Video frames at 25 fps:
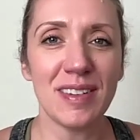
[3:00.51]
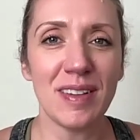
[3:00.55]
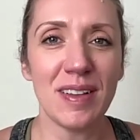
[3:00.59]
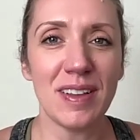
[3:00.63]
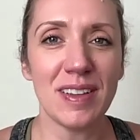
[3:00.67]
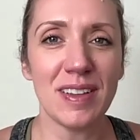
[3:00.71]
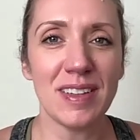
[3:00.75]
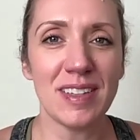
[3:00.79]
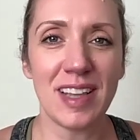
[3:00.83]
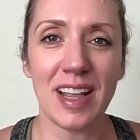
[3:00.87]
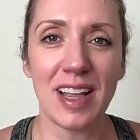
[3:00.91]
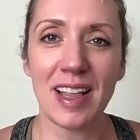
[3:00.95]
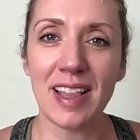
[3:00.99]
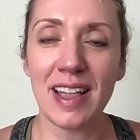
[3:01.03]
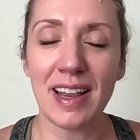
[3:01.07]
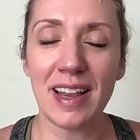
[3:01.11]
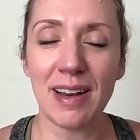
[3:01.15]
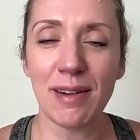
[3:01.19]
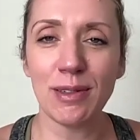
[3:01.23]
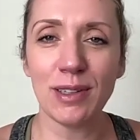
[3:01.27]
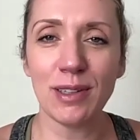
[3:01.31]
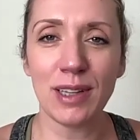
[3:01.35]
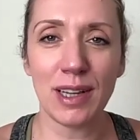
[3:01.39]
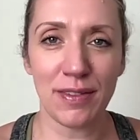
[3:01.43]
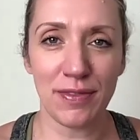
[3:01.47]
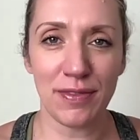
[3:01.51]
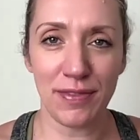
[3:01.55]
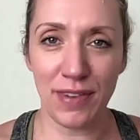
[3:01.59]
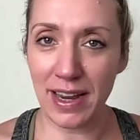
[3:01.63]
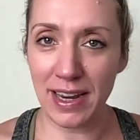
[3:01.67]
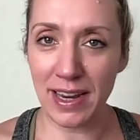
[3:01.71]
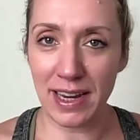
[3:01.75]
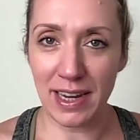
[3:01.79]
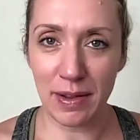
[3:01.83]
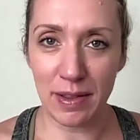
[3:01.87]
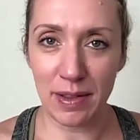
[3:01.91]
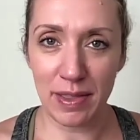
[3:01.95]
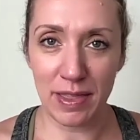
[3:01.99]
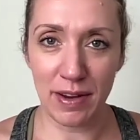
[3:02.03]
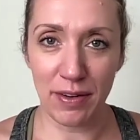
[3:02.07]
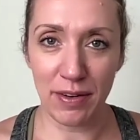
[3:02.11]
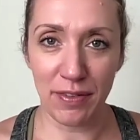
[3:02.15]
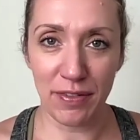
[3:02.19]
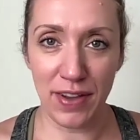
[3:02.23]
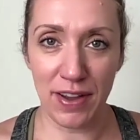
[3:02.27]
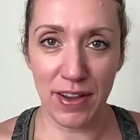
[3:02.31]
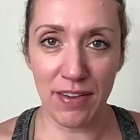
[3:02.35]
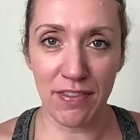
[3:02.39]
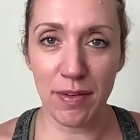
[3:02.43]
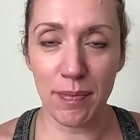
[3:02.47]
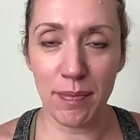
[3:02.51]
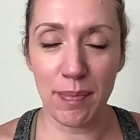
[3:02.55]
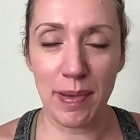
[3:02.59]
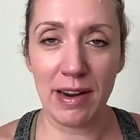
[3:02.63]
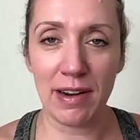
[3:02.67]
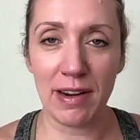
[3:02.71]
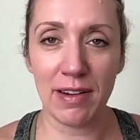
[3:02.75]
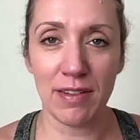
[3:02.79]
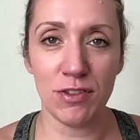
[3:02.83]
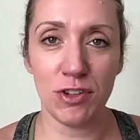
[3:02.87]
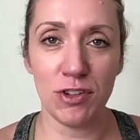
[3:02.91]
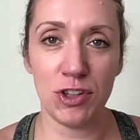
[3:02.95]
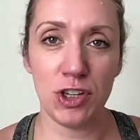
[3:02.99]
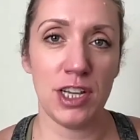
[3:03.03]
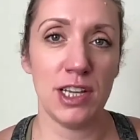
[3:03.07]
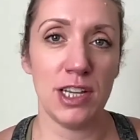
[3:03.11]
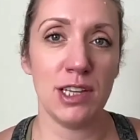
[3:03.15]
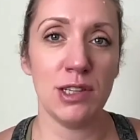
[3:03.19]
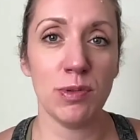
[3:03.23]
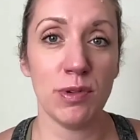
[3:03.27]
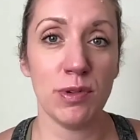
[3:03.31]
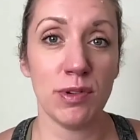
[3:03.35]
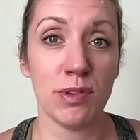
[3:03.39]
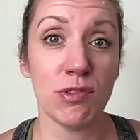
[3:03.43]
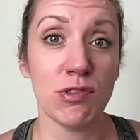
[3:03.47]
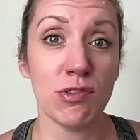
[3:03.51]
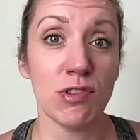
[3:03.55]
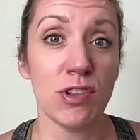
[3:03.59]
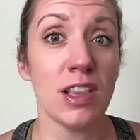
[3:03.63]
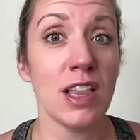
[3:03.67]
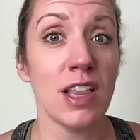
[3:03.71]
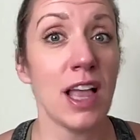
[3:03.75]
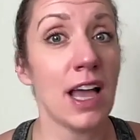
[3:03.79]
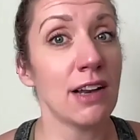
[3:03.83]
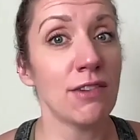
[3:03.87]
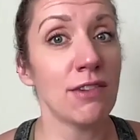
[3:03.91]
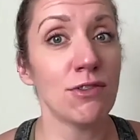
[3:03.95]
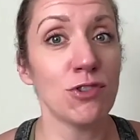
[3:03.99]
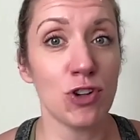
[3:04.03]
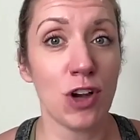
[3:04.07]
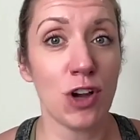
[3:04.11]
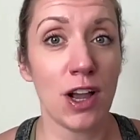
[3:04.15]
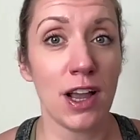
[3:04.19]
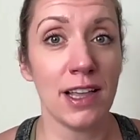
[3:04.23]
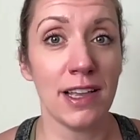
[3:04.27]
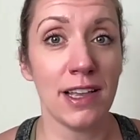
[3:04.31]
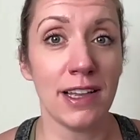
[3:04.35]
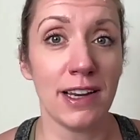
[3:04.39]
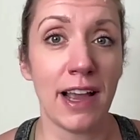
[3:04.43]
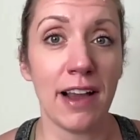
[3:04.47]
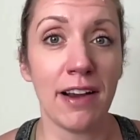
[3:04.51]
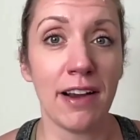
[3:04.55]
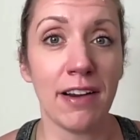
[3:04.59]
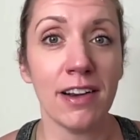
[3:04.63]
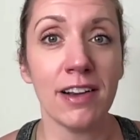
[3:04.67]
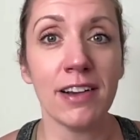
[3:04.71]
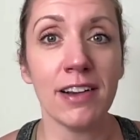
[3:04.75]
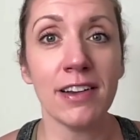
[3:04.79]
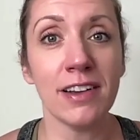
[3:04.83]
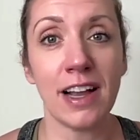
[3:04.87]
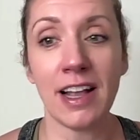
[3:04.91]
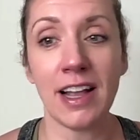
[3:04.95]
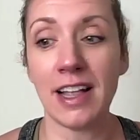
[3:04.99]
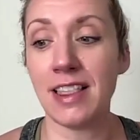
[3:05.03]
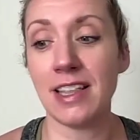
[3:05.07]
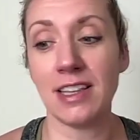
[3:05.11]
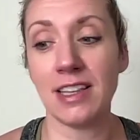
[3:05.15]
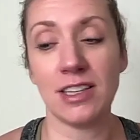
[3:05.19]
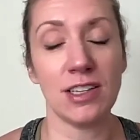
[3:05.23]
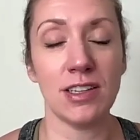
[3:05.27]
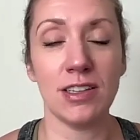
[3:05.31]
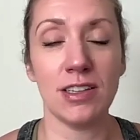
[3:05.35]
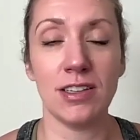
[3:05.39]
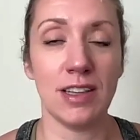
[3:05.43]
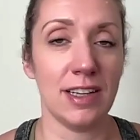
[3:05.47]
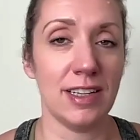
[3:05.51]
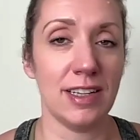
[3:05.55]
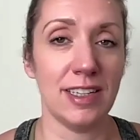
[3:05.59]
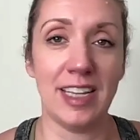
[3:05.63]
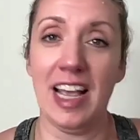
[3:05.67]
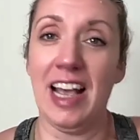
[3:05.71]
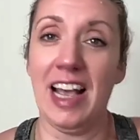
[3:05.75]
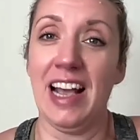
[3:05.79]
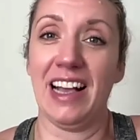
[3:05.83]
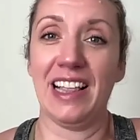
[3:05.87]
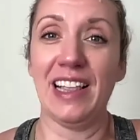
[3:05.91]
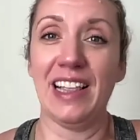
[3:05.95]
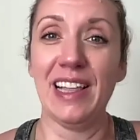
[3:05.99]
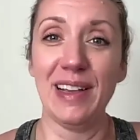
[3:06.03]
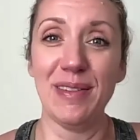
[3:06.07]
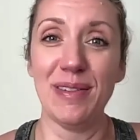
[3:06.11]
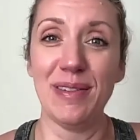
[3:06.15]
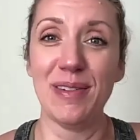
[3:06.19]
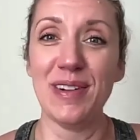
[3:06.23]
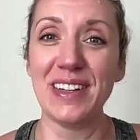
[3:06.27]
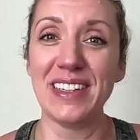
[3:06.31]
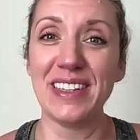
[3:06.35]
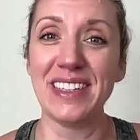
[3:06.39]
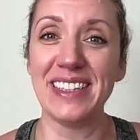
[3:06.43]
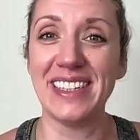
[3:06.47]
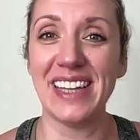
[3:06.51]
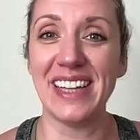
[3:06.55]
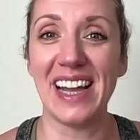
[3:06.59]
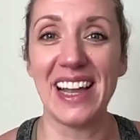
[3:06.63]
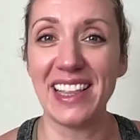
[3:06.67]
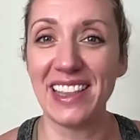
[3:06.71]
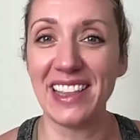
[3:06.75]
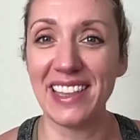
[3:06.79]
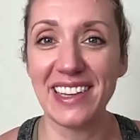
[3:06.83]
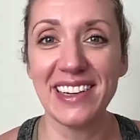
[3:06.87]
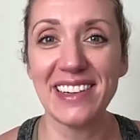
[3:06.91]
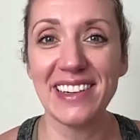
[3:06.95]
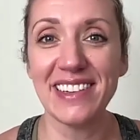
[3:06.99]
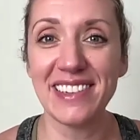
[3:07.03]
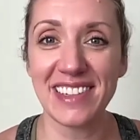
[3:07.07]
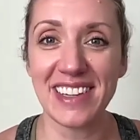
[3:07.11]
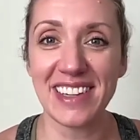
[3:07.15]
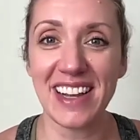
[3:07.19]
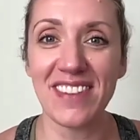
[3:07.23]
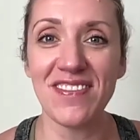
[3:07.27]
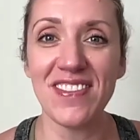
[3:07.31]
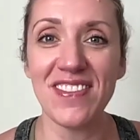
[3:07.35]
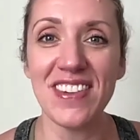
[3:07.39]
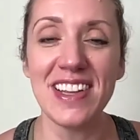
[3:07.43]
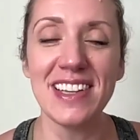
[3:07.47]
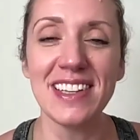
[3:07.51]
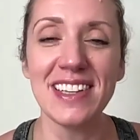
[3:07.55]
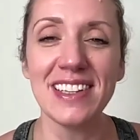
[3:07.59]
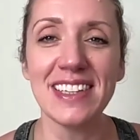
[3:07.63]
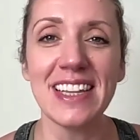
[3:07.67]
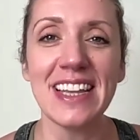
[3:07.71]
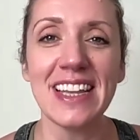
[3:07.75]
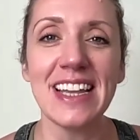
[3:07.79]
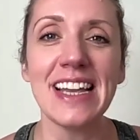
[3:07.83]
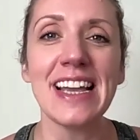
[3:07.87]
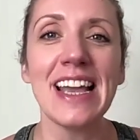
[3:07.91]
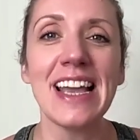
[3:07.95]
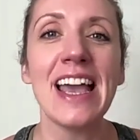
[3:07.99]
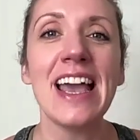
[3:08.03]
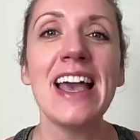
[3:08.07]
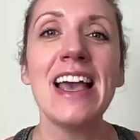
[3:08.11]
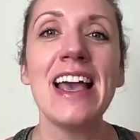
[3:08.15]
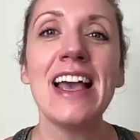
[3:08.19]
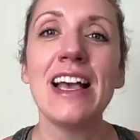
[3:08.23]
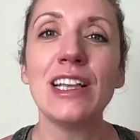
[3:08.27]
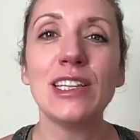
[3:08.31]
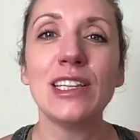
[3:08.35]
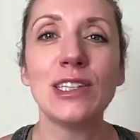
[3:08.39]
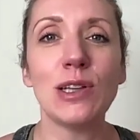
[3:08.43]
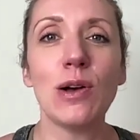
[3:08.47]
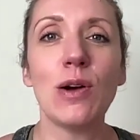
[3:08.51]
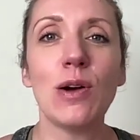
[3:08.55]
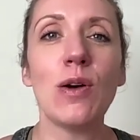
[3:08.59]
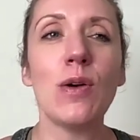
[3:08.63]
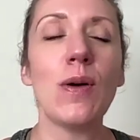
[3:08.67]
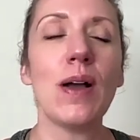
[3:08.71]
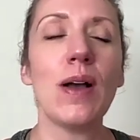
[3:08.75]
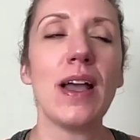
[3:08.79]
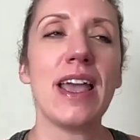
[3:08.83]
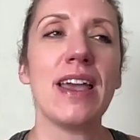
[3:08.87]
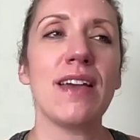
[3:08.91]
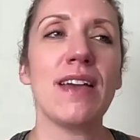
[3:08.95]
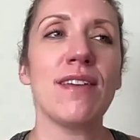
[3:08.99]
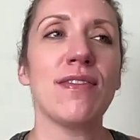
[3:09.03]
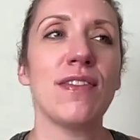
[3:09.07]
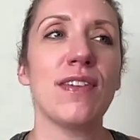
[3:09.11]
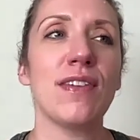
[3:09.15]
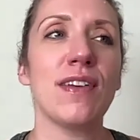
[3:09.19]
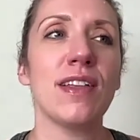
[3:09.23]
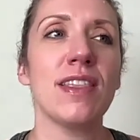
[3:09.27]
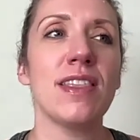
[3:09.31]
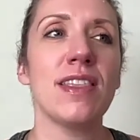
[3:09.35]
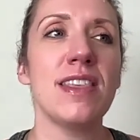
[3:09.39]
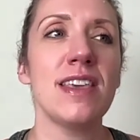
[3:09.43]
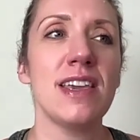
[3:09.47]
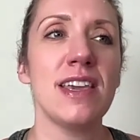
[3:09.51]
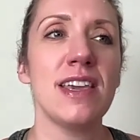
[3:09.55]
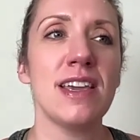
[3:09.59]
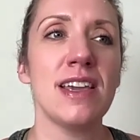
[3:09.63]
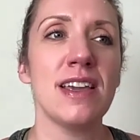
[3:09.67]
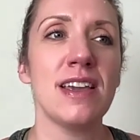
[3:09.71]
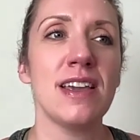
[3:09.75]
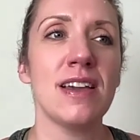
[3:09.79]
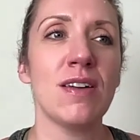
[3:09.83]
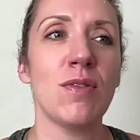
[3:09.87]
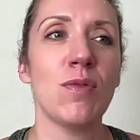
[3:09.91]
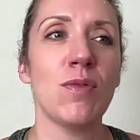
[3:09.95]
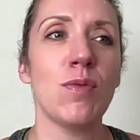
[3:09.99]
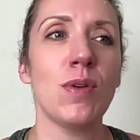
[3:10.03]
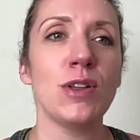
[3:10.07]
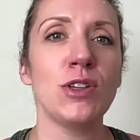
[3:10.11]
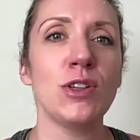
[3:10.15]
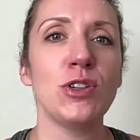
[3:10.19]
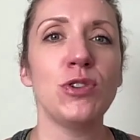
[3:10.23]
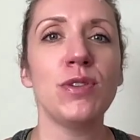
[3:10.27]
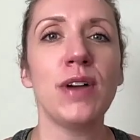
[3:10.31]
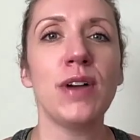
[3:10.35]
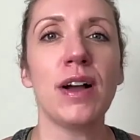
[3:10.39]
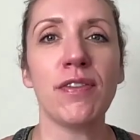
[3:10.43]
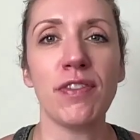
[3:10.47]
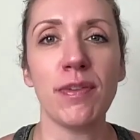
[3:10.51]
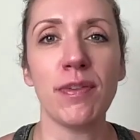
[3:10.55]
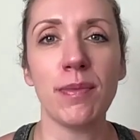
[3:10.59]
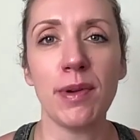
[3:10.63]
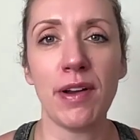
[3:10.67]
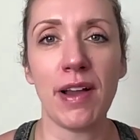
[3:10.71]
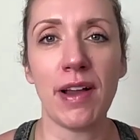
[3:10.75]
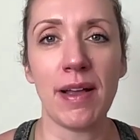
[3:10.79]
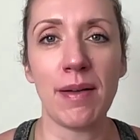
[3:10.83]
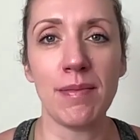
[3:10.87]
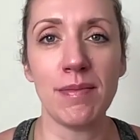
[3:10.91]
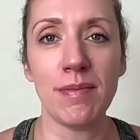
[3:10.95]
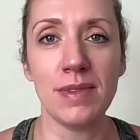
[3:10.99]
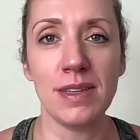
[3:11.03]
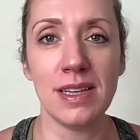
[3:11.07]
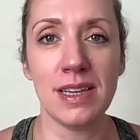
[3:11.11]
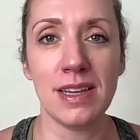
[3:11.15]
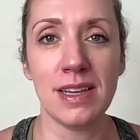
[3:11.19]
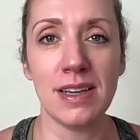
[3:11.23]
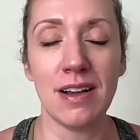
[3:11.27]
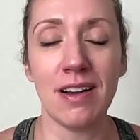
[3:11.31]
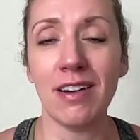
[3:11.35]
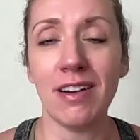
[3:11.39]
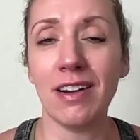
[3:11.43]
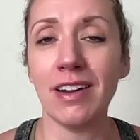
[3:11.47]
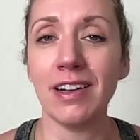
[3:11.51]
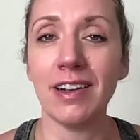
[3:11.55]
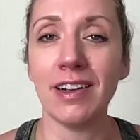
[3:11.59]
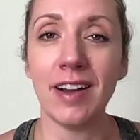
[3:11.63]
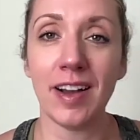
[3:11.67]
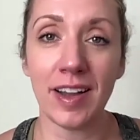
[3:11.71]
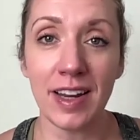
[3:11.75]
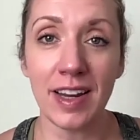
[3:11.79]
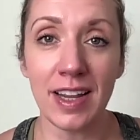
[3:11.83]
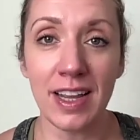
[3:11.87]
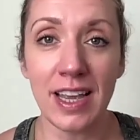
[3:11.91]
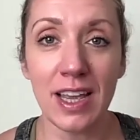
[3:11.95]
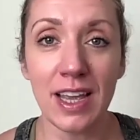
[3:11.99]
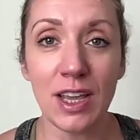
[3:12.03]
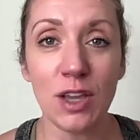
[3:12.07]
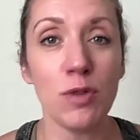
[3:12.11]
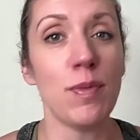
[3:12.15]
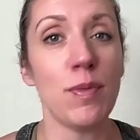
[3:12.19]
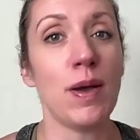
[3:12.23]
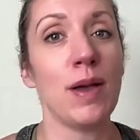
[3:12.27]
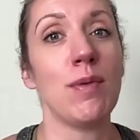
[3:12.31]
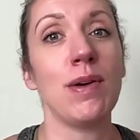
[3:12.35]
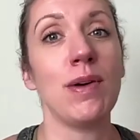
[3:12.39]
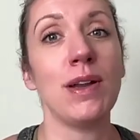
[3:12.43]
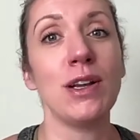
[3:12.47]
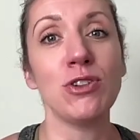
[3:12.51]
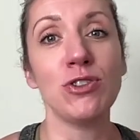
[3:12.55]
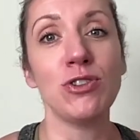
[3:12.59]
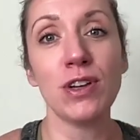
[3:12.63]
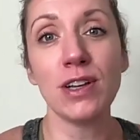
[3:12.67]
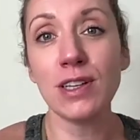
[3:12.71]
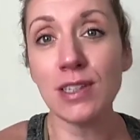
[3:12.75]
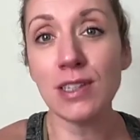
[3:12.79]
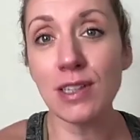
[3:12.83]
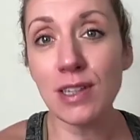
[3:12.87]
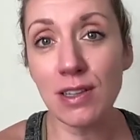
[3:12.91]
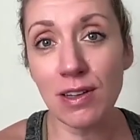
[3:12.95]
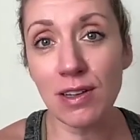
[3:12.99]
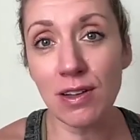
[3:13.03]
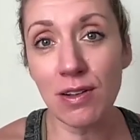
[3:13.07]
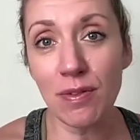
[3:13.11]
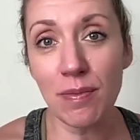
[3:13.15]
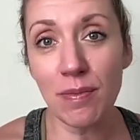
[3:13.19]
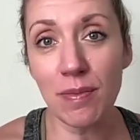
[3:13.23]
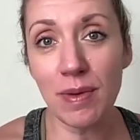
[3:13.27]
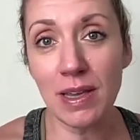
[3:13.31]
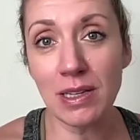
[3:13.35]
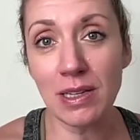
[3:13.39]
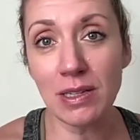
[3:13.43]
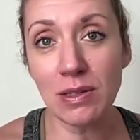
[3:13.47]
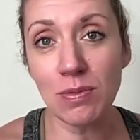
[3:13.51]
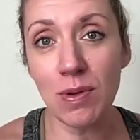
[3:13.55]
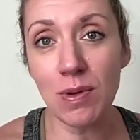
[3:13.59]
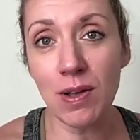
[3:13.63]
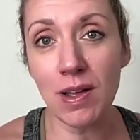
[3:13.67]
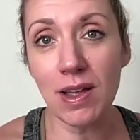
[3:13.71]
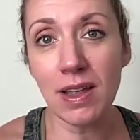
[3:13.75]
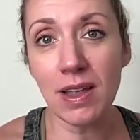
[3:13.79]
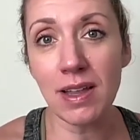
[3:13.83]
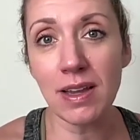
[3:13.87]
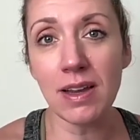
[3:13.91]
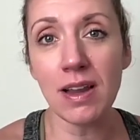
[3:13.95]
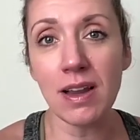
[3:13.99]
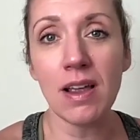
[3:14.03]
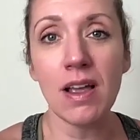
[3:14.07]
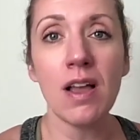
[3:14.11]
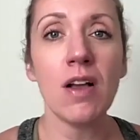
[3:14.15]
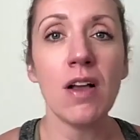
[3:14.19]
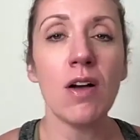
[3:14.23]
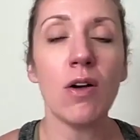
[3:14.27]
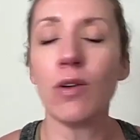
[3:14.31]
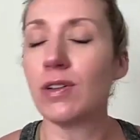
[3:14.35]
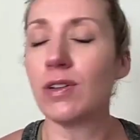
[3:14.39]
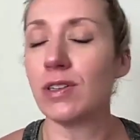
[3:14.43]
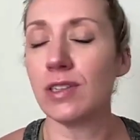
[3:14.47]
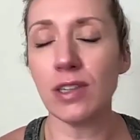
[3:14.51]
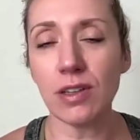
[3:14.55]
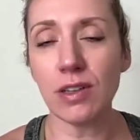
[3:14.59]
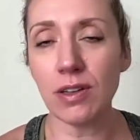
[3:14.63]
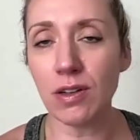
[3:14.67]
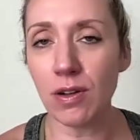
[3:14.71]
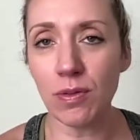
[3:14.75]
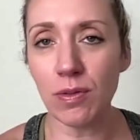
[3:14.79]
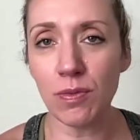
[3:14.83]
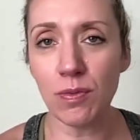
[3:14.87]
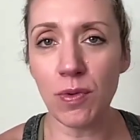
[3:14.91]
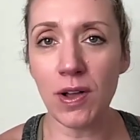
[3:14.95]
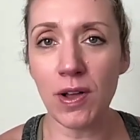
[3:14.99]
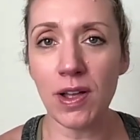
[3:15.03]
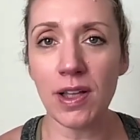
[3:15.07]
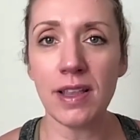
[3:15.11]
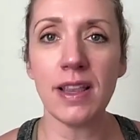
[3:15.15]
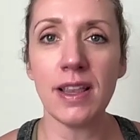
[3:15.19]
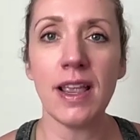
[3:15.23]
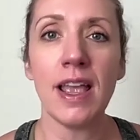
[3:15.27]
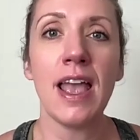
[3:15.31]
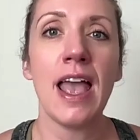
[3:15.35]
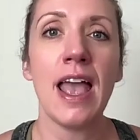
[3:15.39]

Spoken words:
said that it was like finding their favorite pair of jeans where there's a lot of trial and error. And this is exactly what dilator shopping is like. So if the ones you got from your MD aren't cutting it, you might want to try a silicone based one or a silicone one.